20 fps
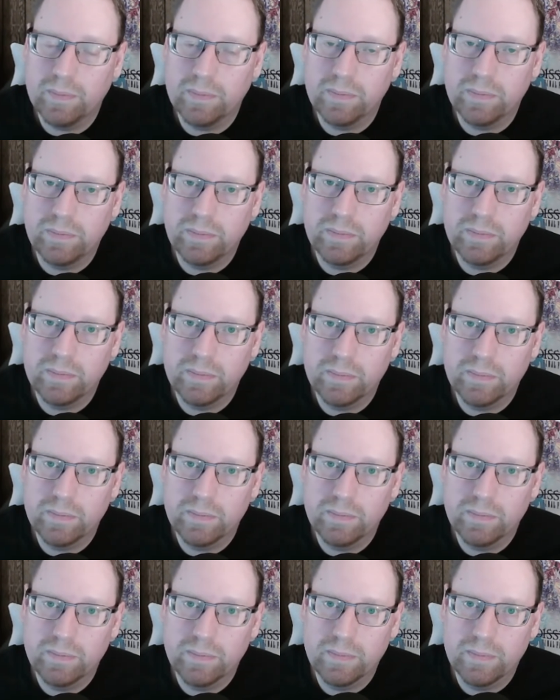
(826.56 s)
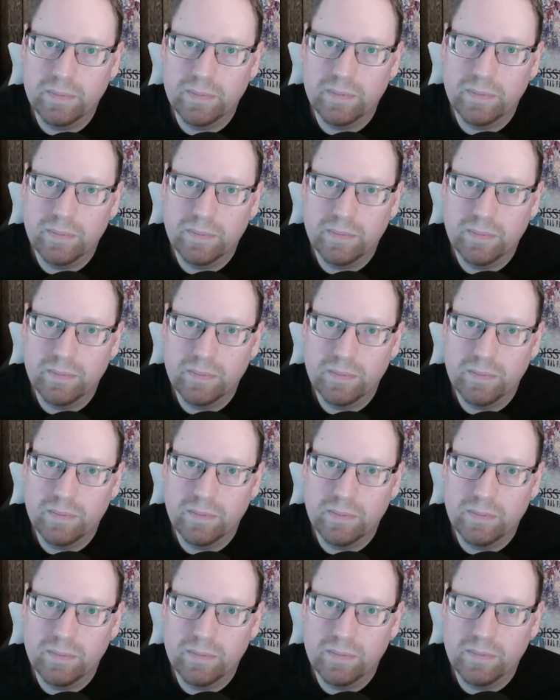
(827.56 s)

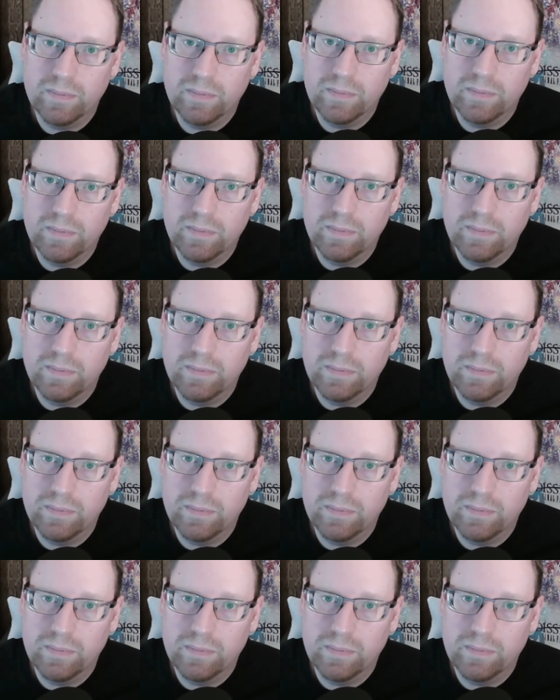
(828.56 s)
Nothing is said.